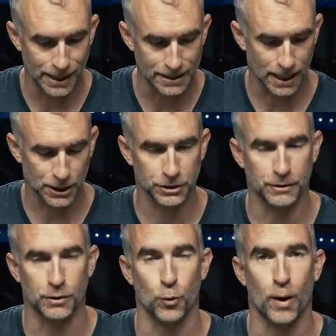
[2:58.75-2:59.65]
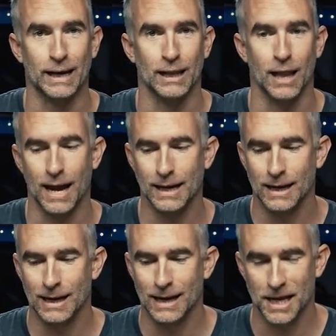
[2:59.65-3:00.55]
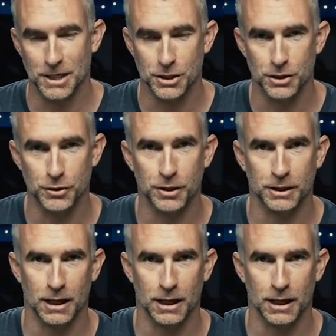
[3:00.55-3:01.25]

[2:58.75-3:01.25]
is actually quite light, and you can